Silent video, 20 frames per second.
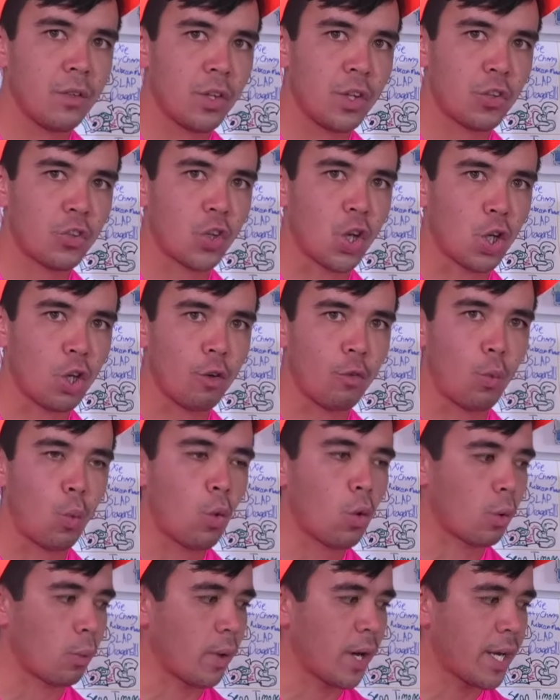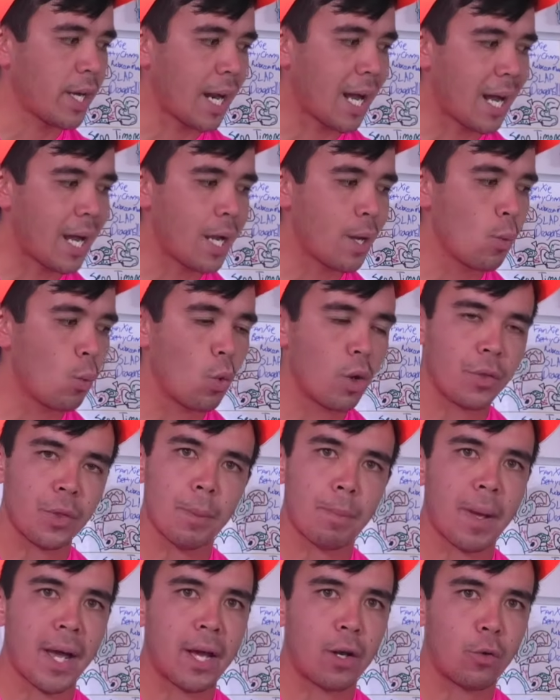this tug of war, right? I want
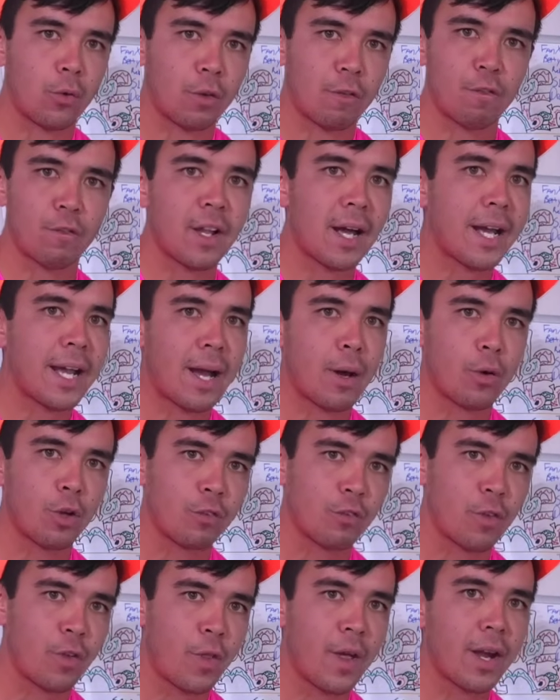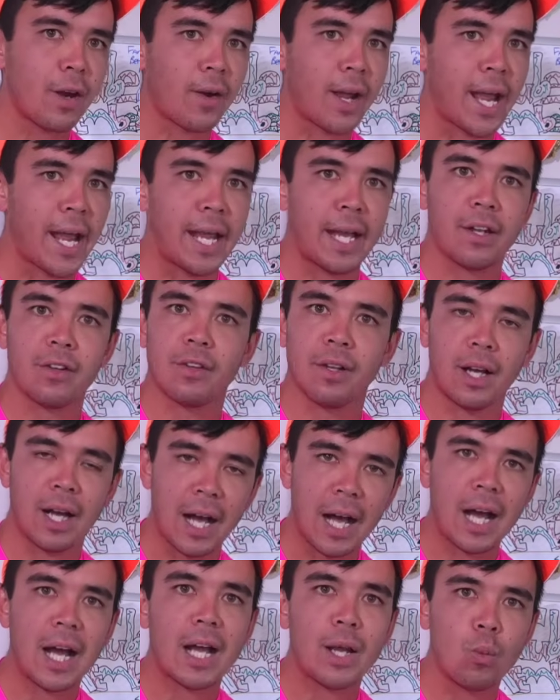the paddle to fly out of their hands.
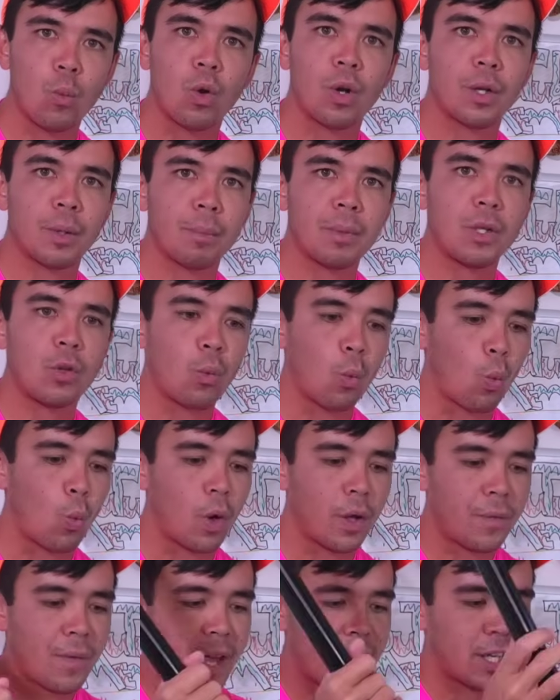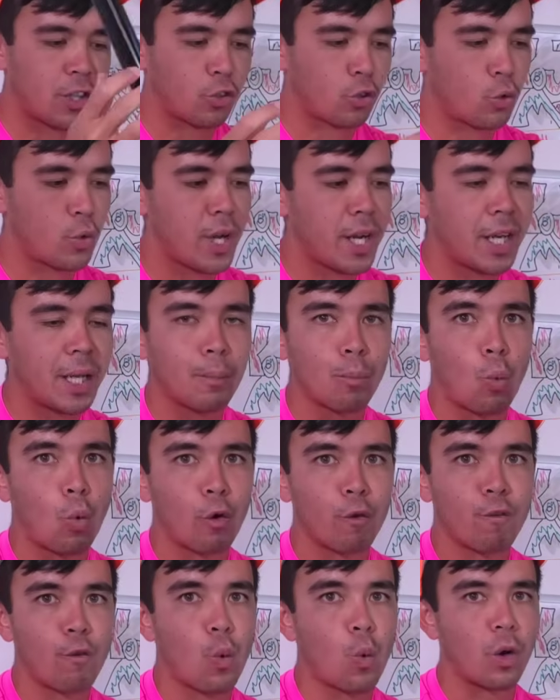I want to be the one that is creating
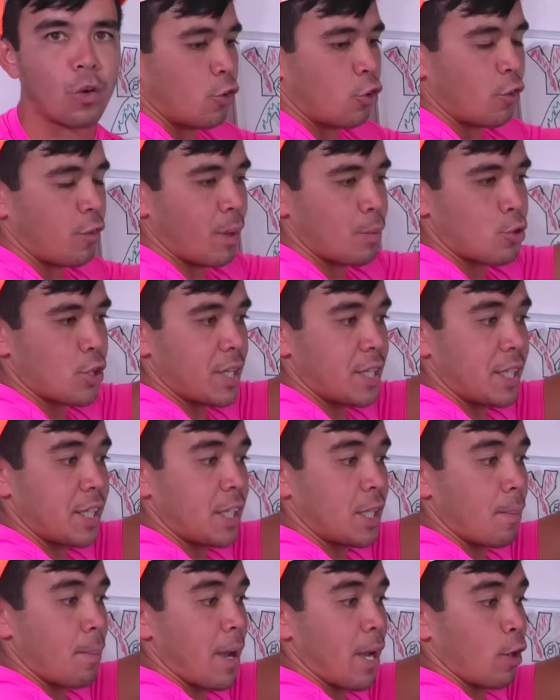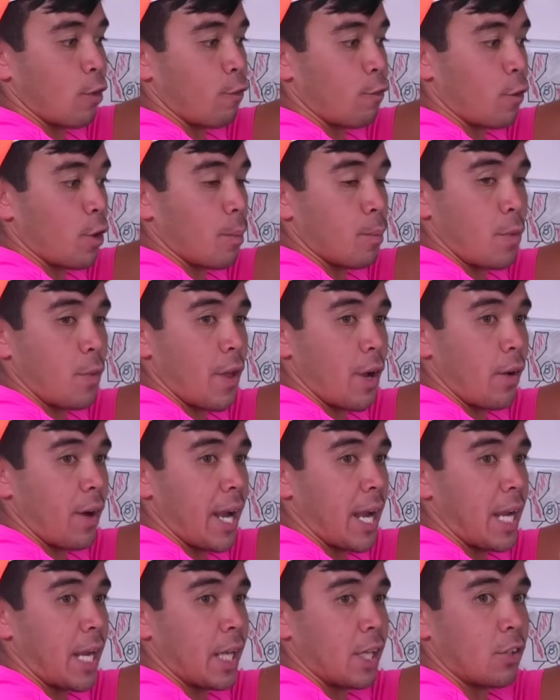more force. So if I'm trying to get the paddle from their
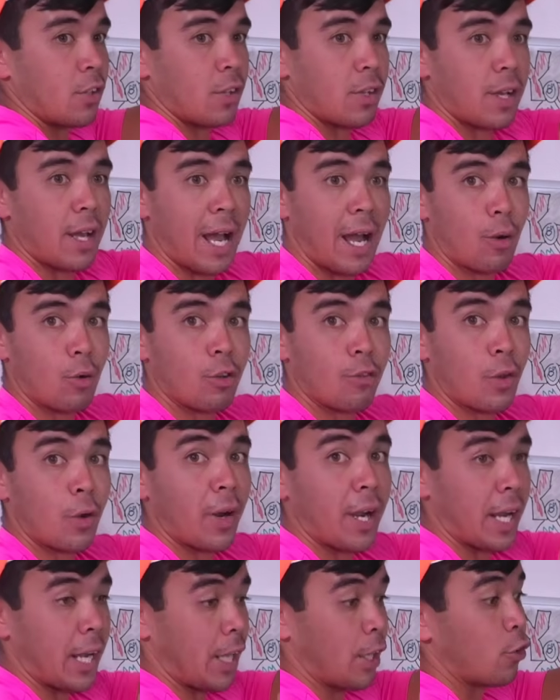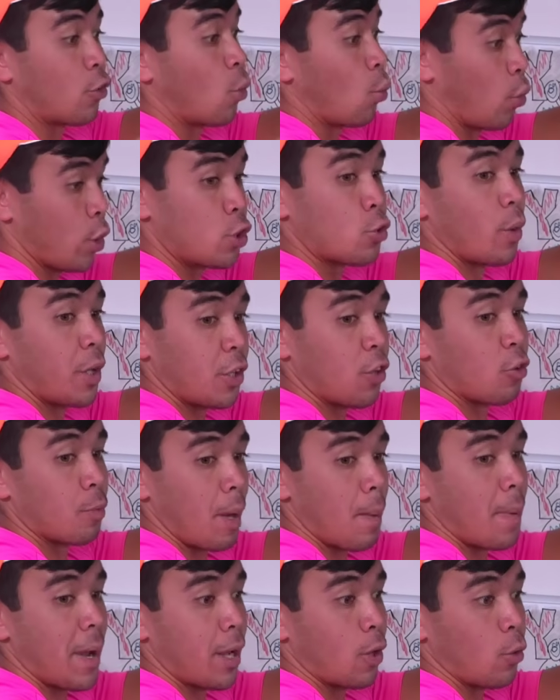hand out of their hand, which way does
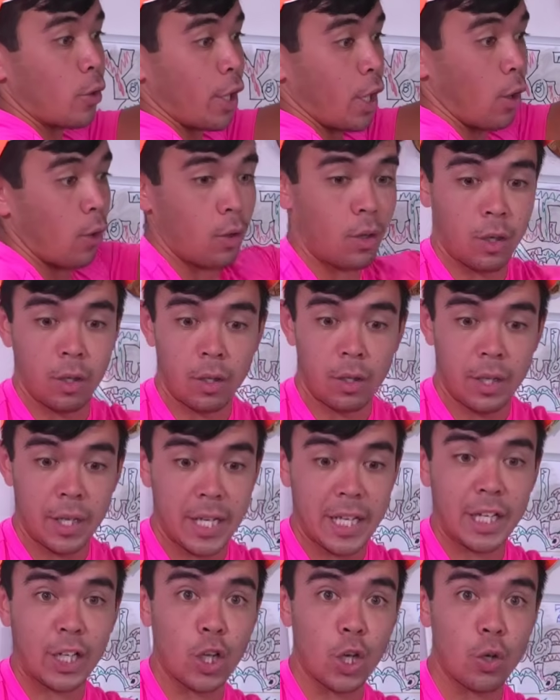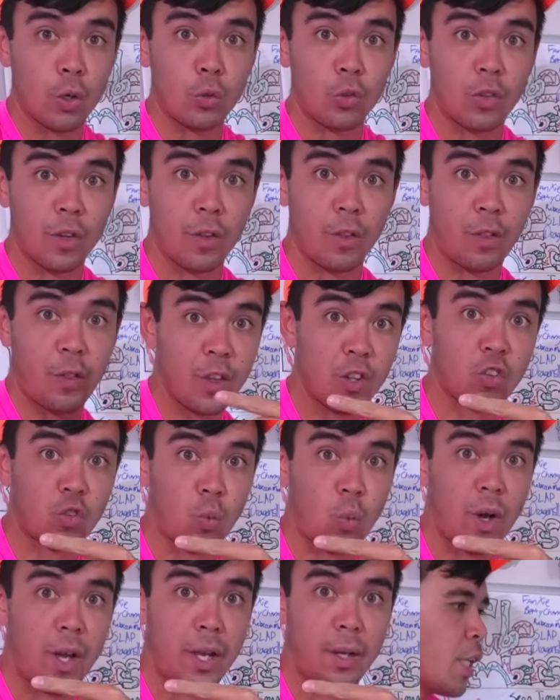my paddle go? It goes this
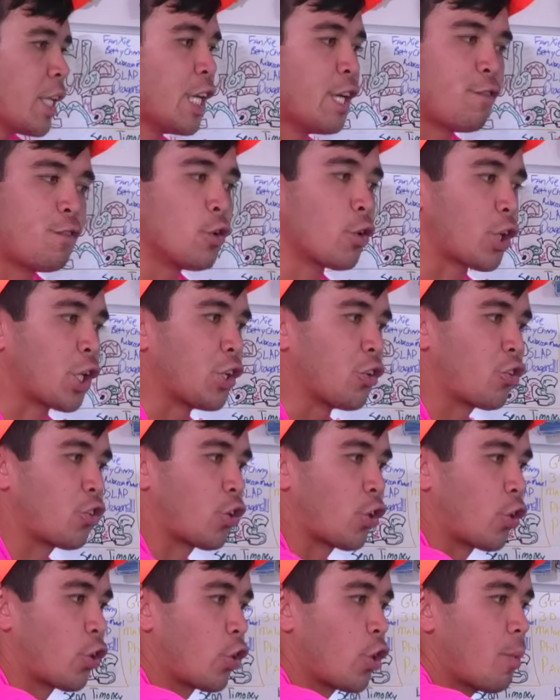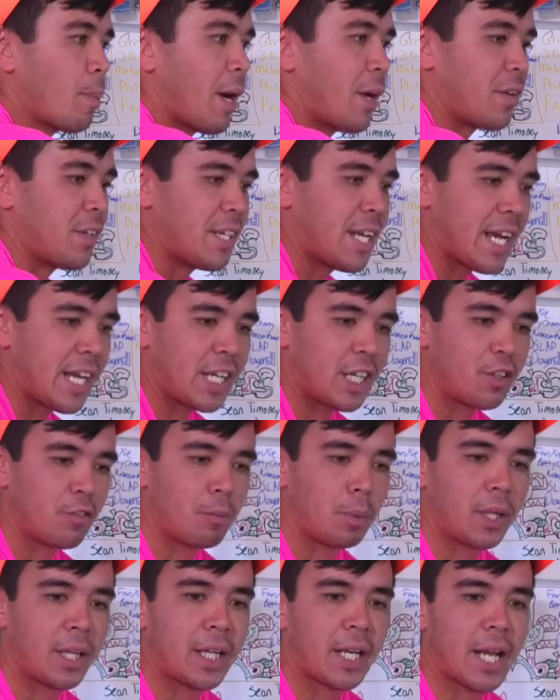way. If you're concerned about negative
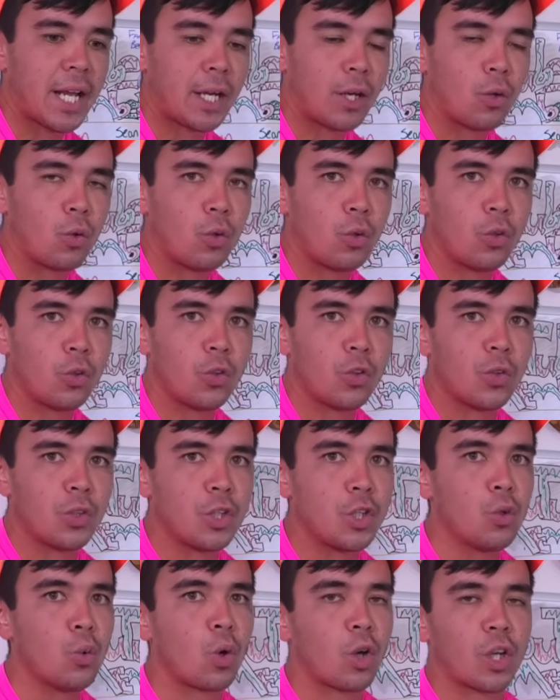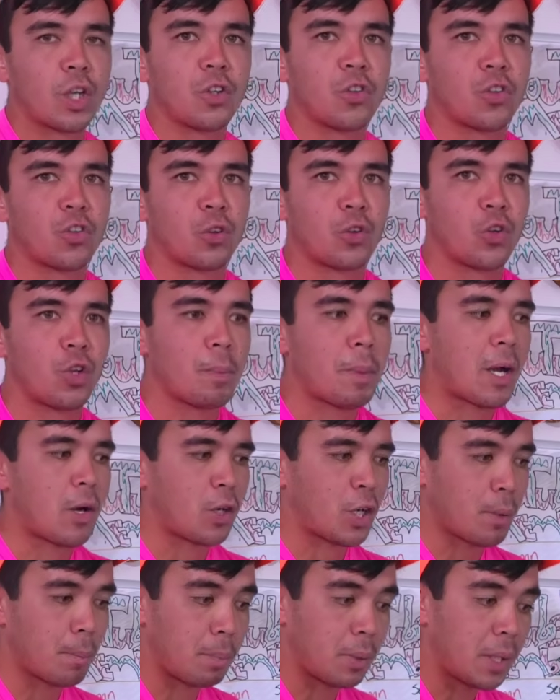blade angles, you are concerned about
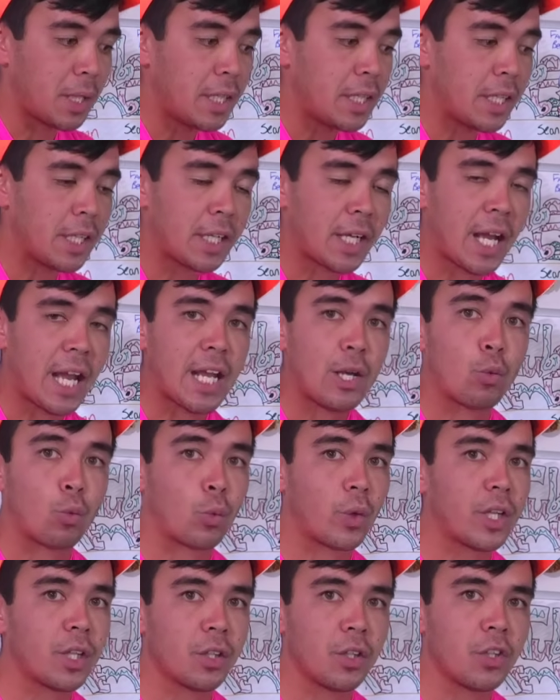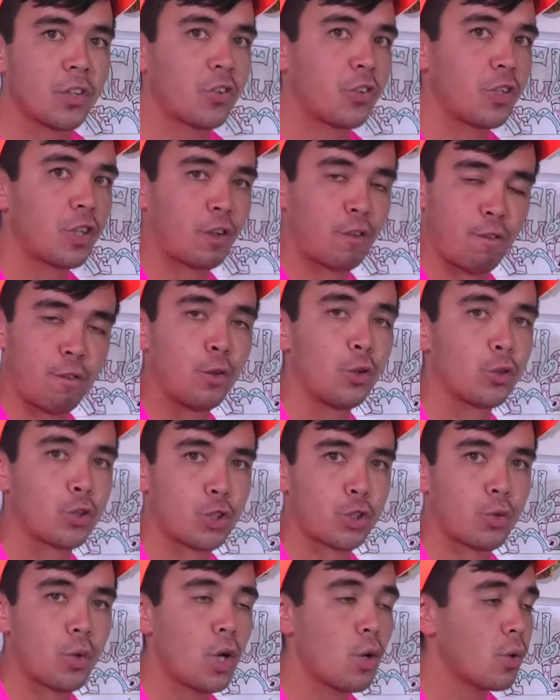completing a realistic full
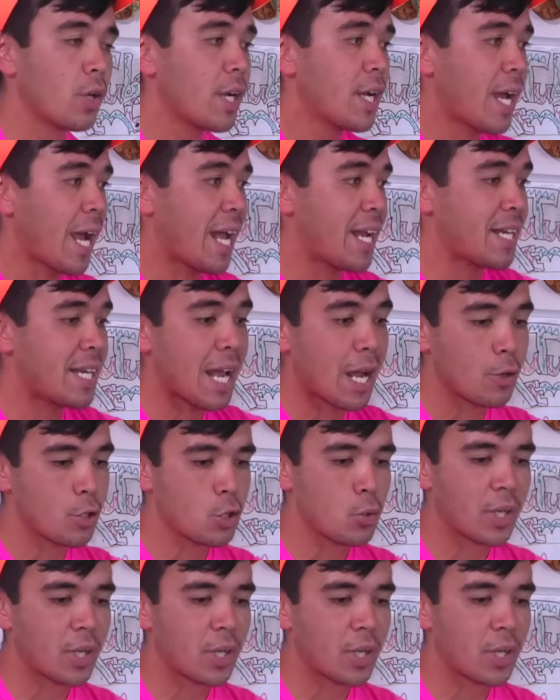stroke, and now you